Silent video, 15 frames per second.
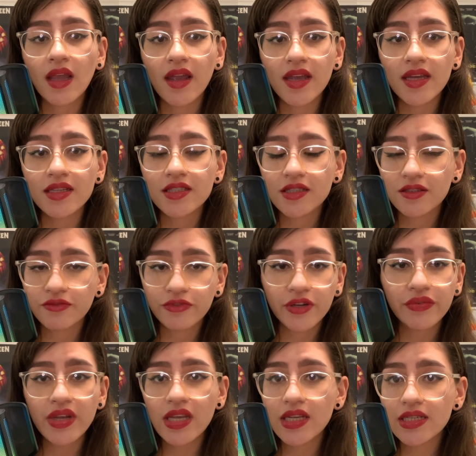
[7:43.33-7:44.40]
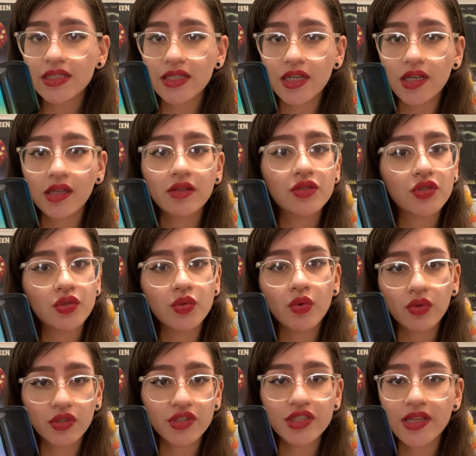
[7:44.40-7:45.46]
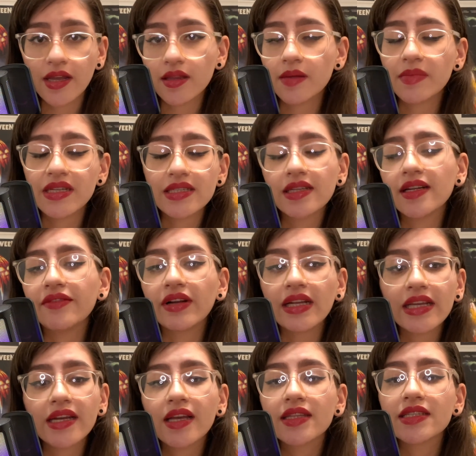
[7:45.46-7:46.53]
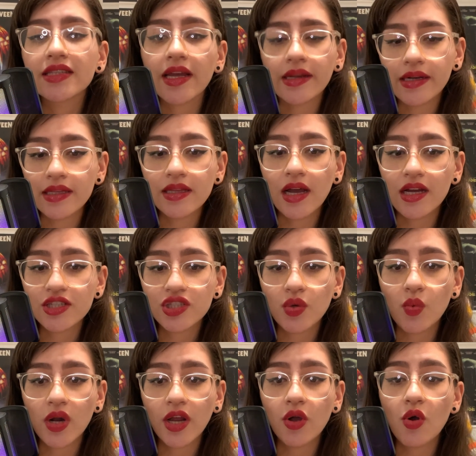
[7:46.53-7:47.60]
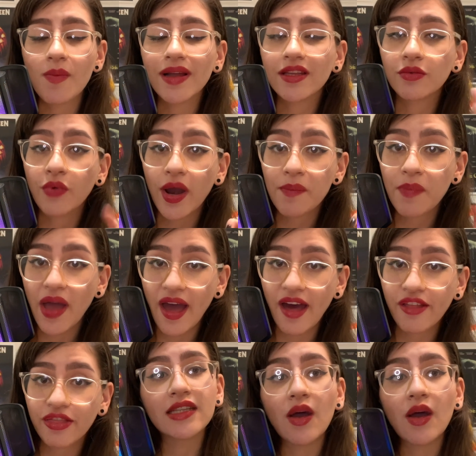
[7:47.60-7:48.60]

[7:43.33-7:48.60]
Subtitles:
it's very easy to understand that basically Valeria decided that she wanted to go by the right path.